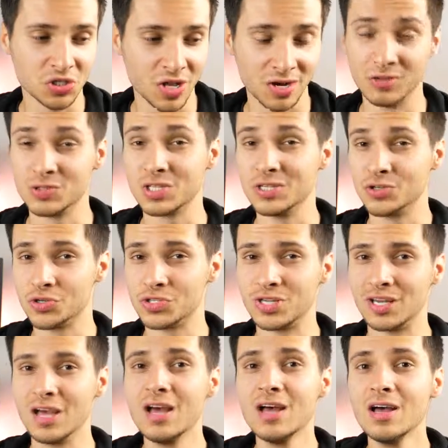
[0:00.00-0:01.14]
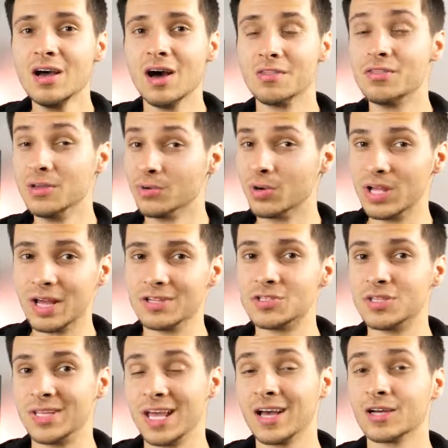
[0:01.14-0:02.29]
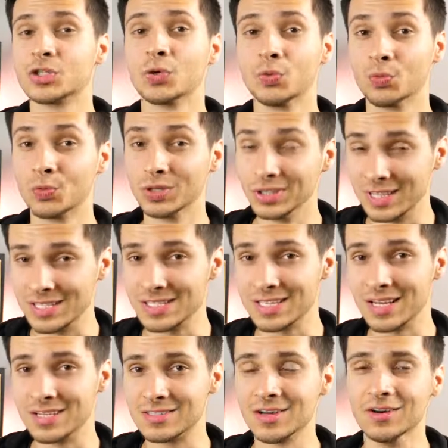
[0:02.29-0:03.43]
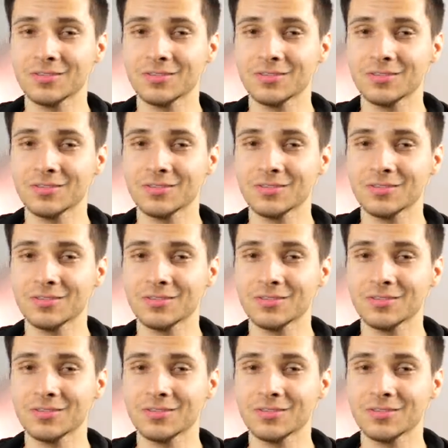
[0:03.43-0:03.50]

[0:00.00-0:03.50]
Just thought it was interesting, a theory as to the actual release date